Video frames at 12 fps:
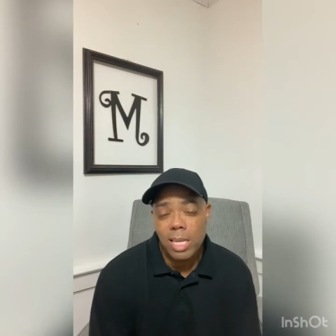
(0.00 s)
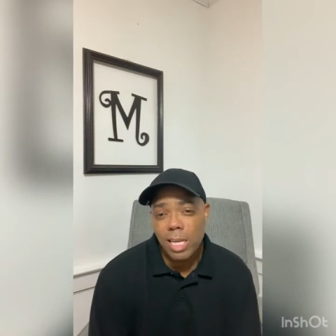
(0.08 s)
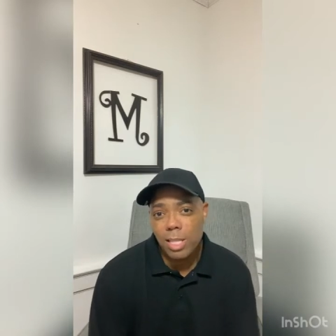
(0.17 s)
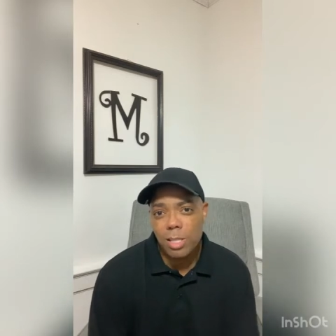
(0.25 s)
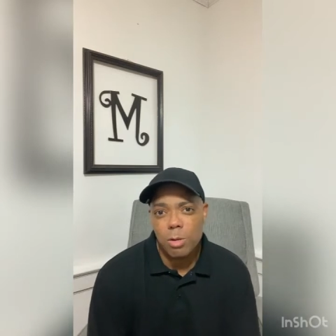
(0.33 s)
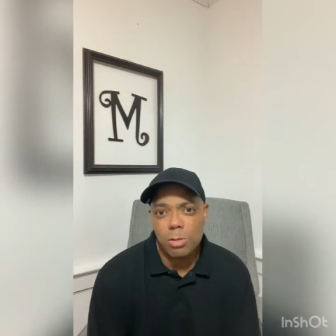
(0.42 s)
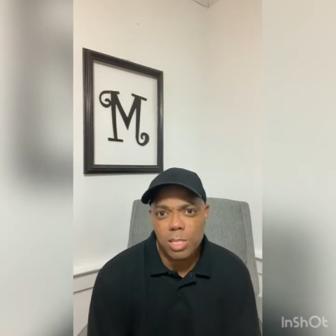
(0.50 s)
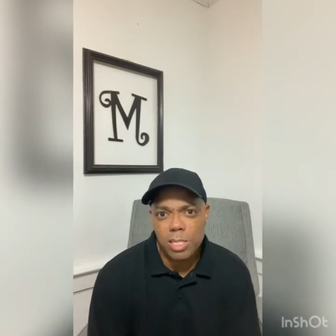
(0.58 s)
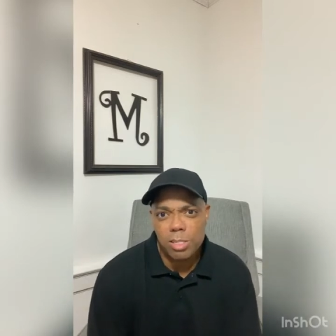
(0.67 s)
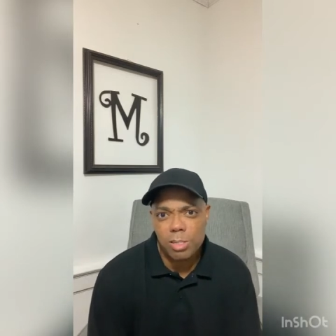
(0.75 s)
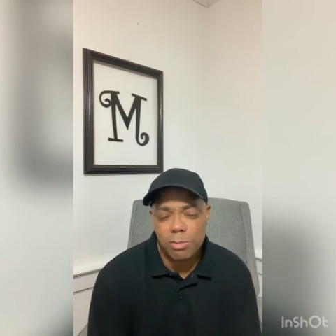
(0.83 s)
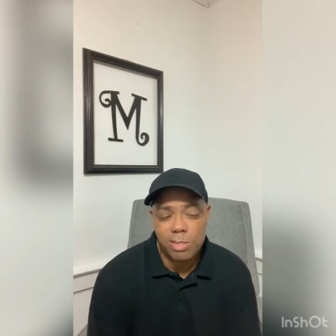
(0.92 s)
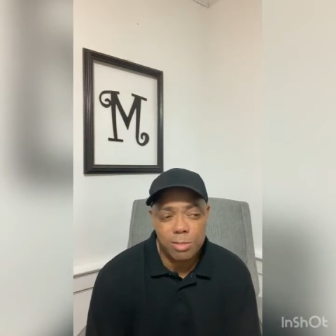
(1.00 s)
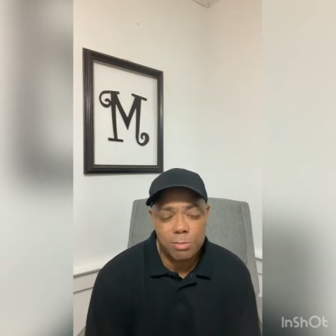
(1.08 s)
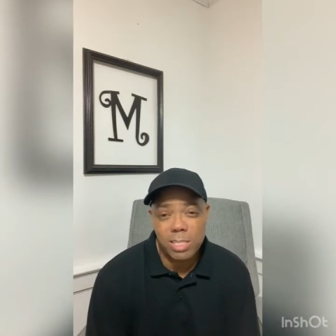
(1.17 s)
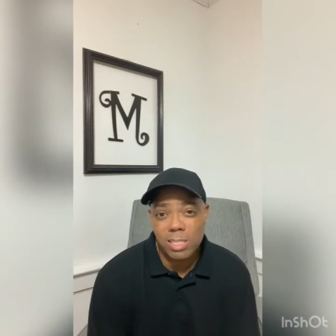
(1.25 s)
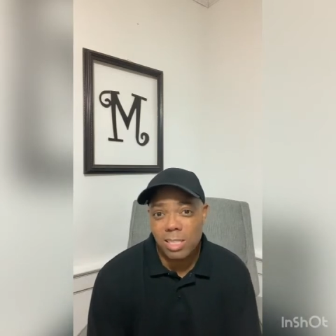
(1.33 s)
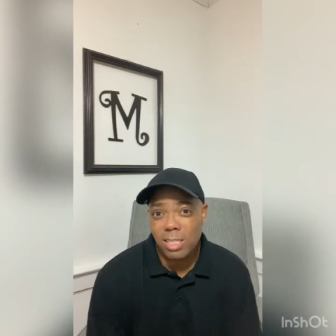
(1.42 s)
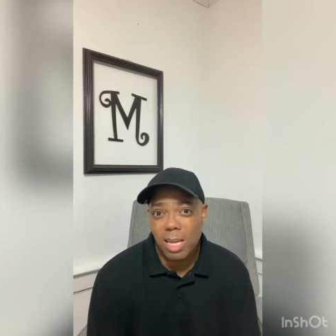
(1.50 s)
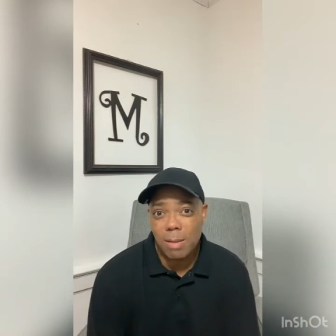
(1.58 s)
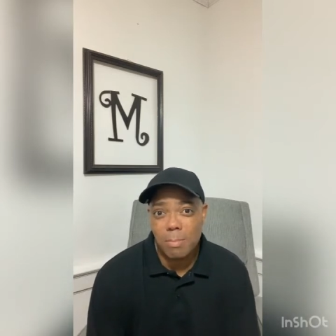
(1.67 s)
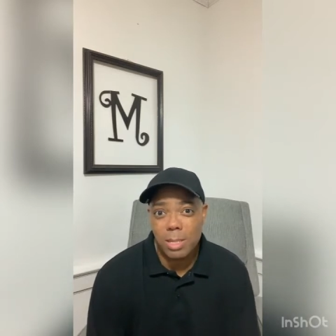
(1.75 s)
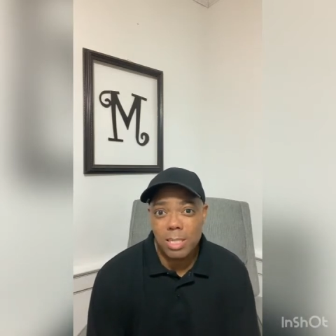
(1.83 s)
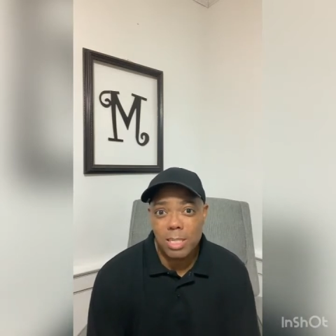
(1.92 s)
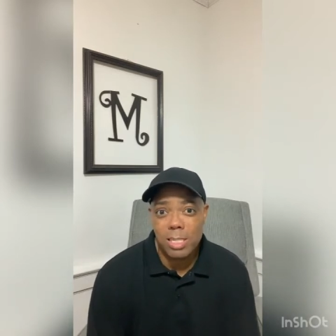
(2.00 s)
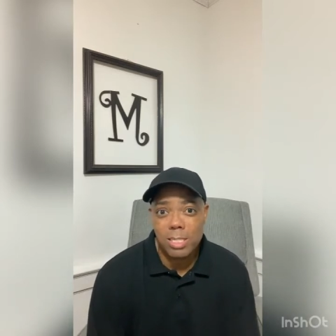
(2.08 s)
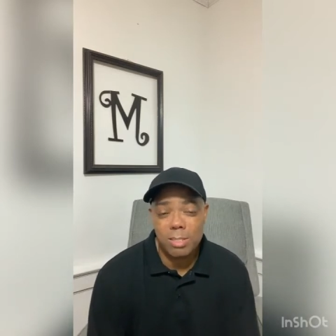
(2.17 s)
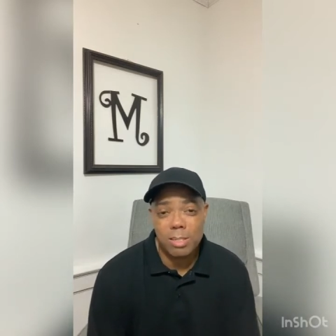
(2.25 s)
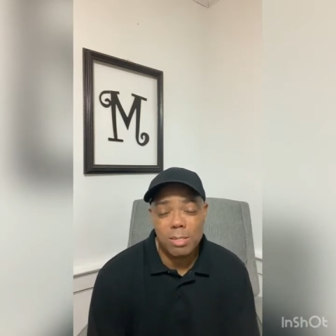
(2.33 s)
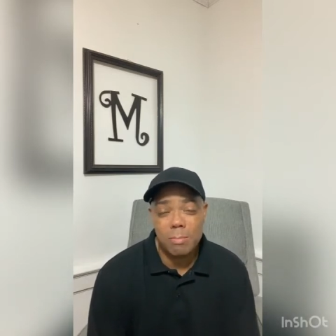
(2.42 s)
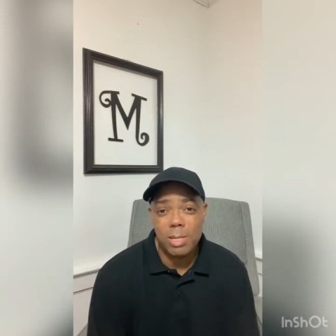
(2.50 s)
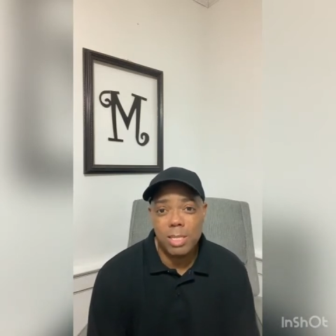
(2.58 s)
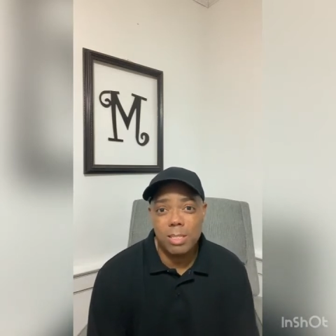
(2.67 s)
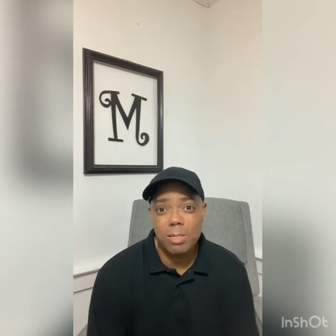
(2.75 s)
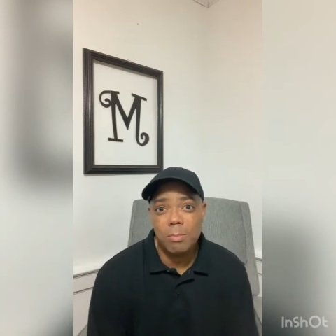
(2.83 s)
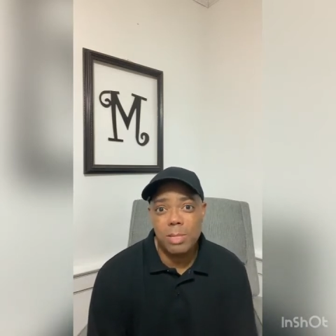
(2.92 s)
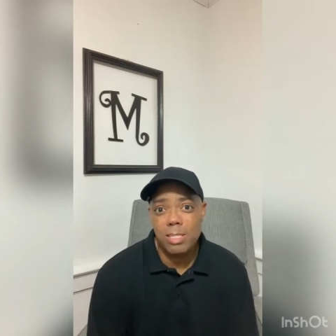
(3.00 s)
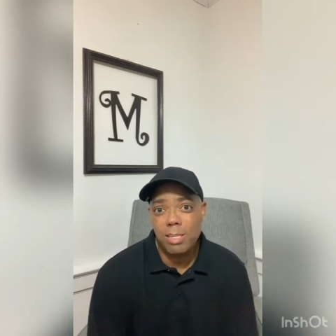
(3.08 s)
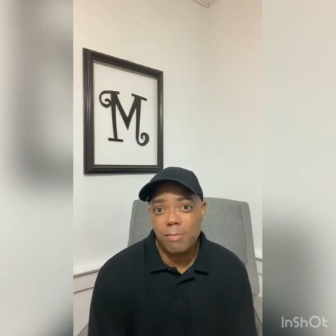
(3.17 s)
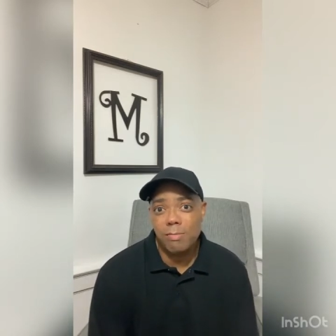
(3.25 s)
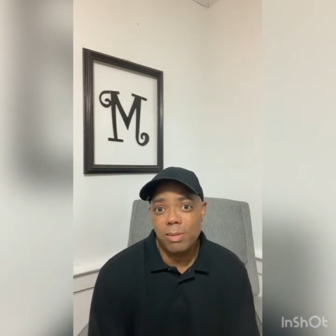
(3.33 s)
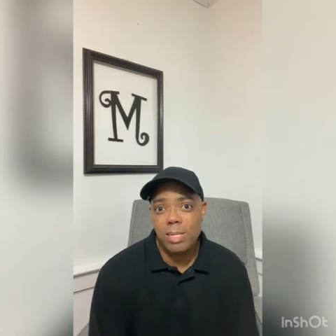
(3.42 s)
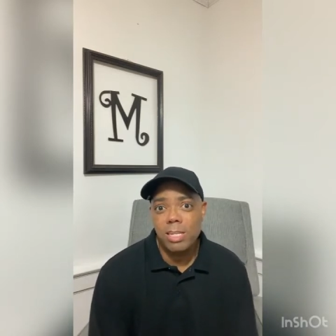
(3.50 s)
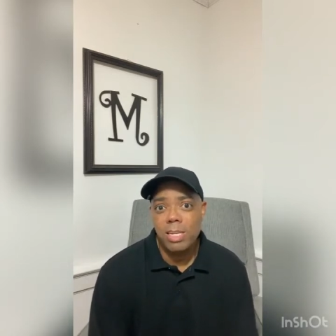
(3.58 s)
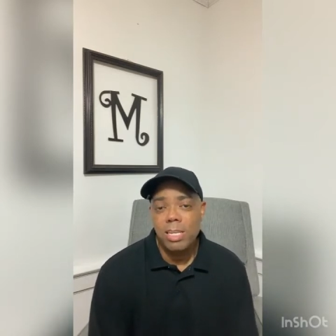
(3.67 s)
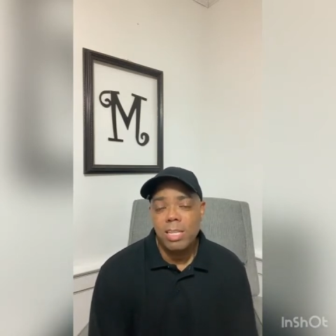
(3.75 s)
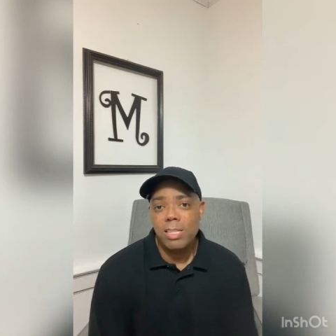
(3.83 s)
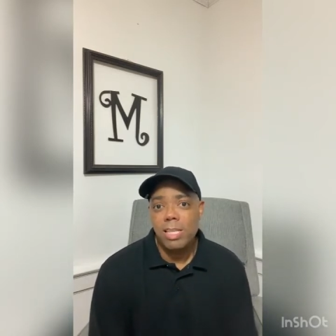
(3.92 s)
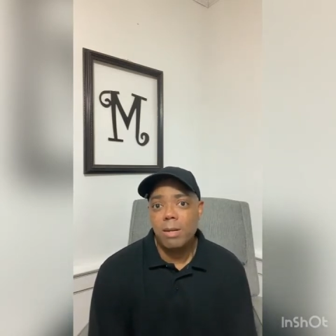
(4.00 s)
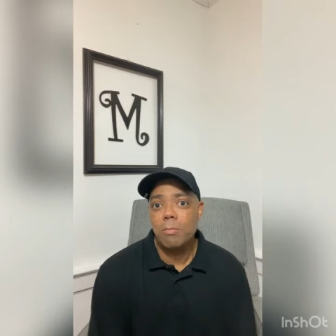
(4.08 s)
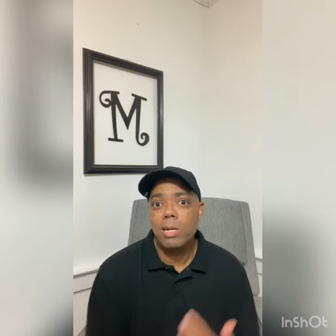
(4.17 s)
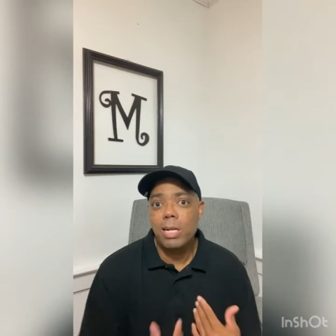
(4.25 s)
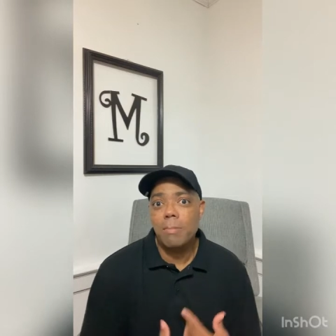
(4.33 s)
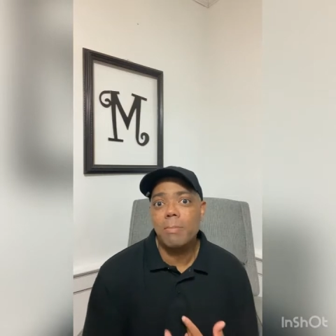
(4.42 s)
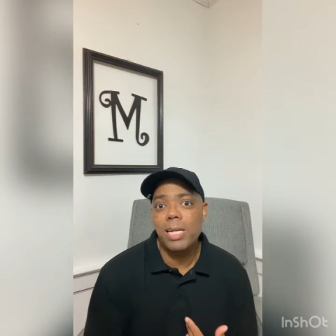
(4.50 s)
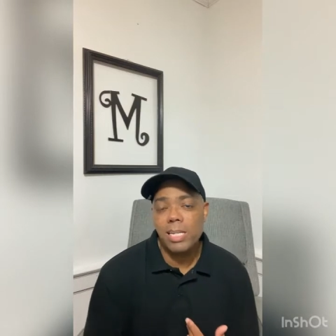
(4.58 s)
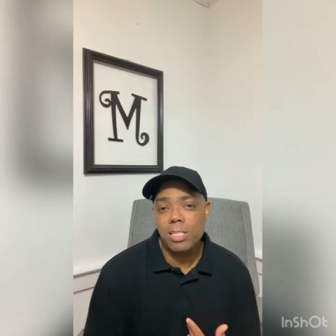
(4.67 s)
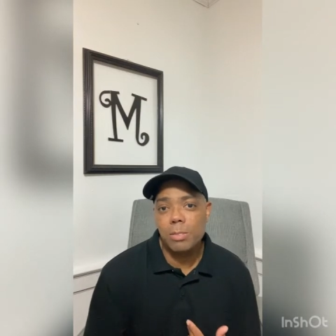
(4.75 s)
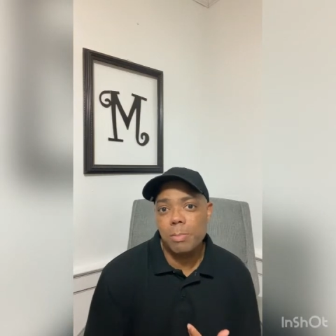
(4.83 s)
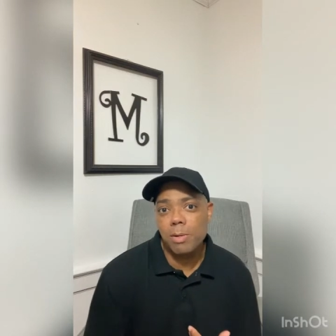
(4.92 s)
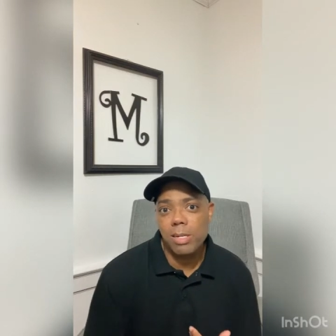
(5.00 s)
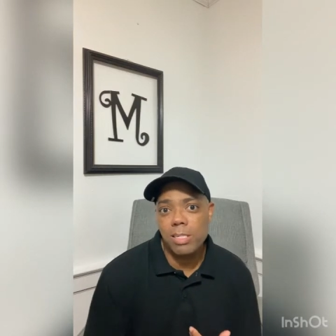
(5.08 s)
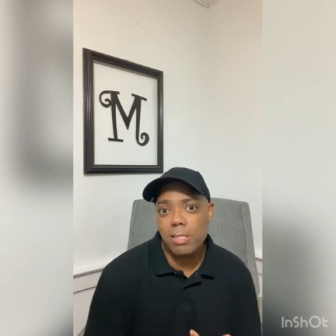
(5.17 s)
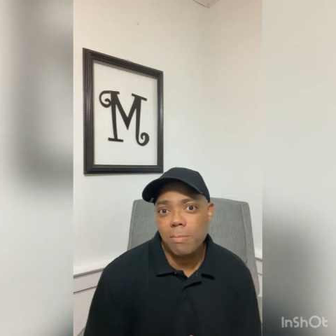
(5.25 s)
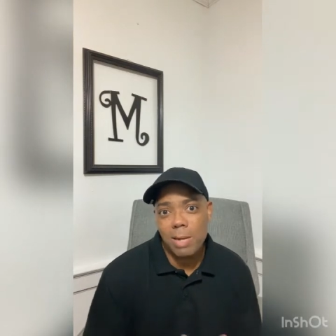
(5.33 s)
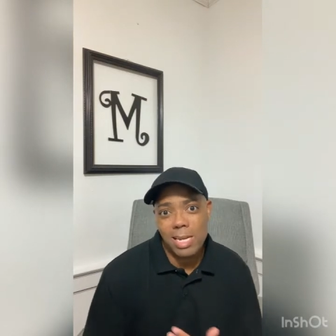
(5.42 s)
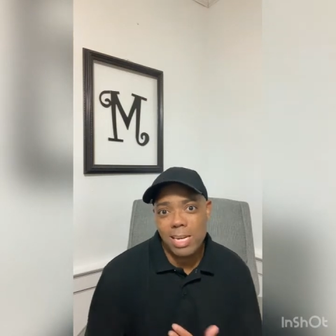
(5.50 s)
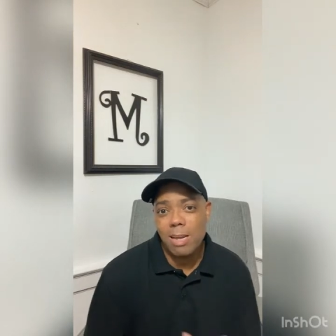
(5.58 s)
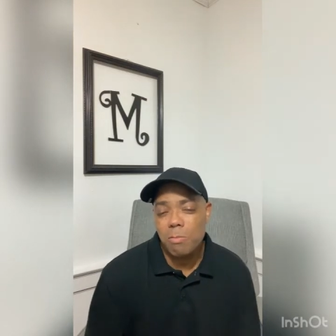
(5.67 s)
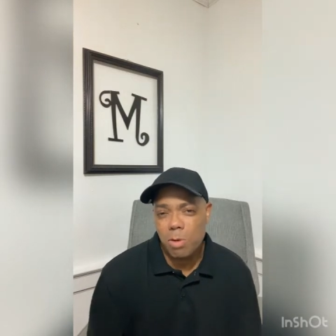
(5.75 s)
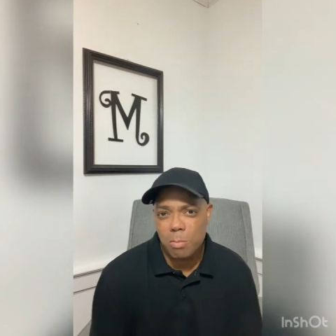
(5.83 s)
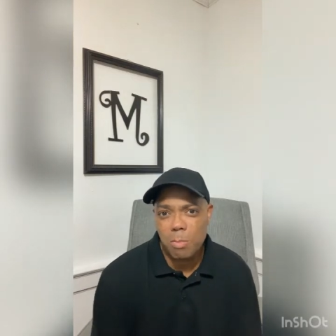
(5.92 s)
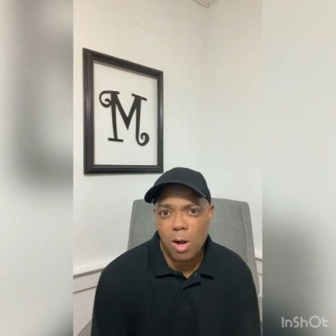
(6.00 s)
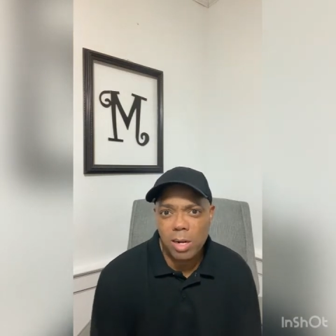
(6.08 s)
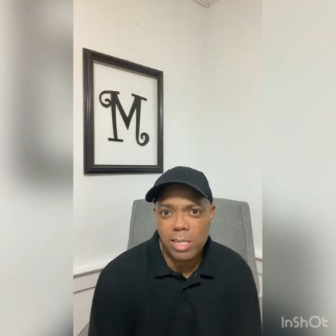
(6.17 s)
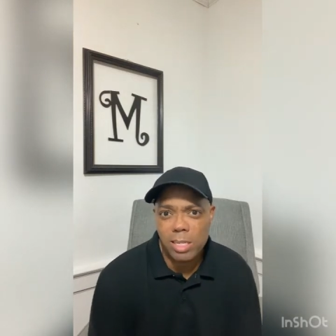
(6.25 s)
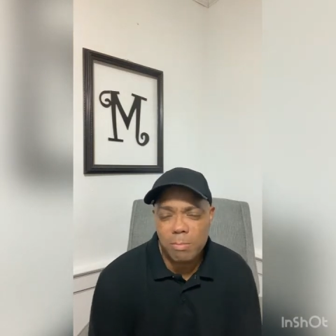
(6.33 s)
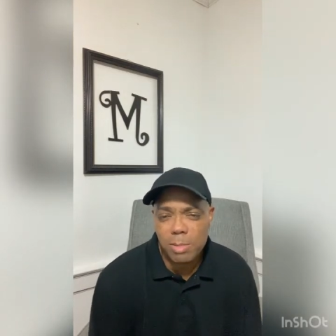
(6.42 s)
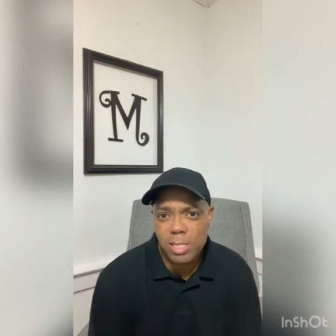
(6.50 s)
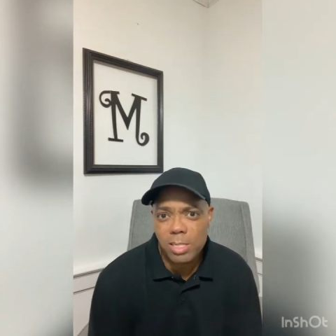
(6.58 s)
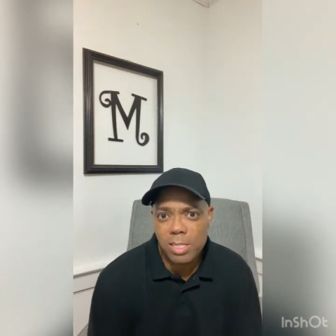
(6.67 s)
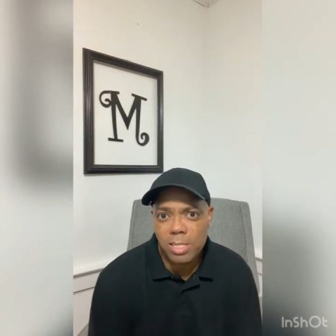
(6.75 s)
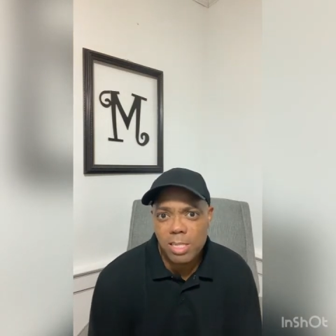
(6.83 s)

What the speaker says: In those industries, risk and liability is going to be a little bit different than what I might experience in my network marketing business.